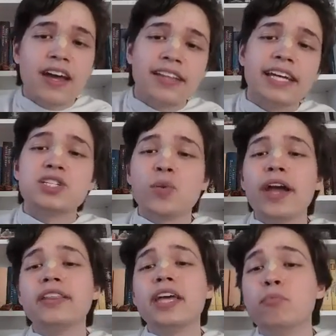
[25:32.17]
They
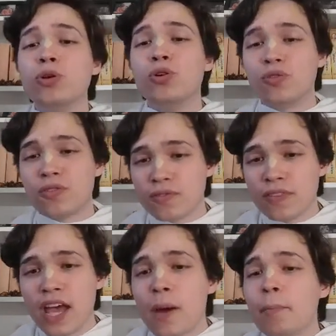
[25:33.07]
sway and they move.
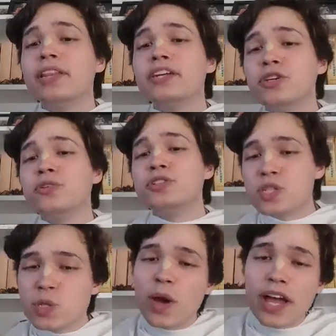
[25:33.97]
But they don't
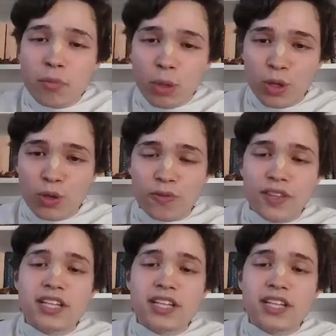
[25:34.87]
just sway and move.